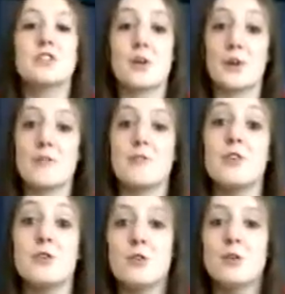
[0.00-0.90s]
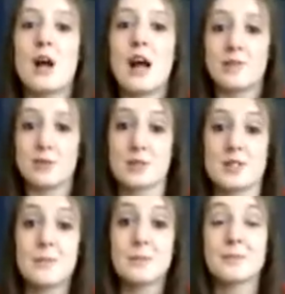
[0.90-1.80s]
So if you have
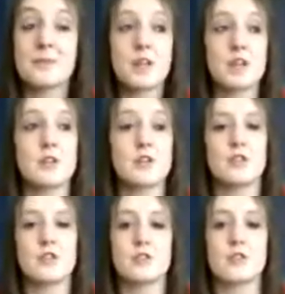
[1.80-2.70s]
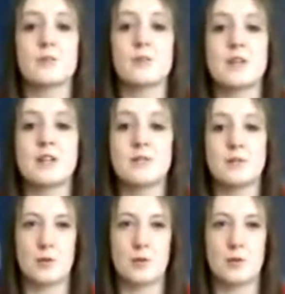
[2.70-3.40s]
Twitter, you can subscribe to me,